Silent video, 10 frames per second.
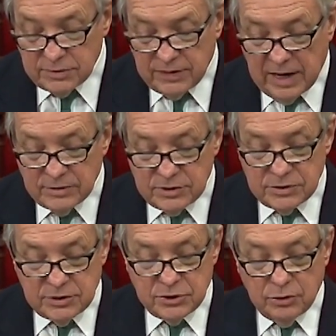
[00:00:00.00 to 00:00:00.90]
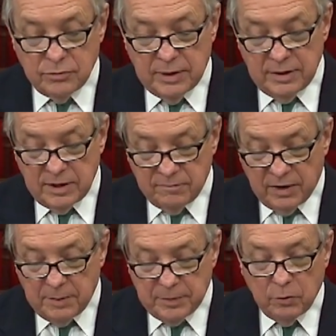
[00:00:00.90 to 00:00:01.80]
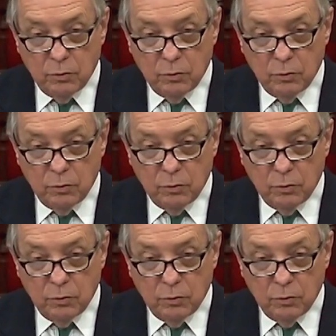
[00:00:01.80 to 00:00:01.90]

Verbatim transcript: of thousands of children in the developing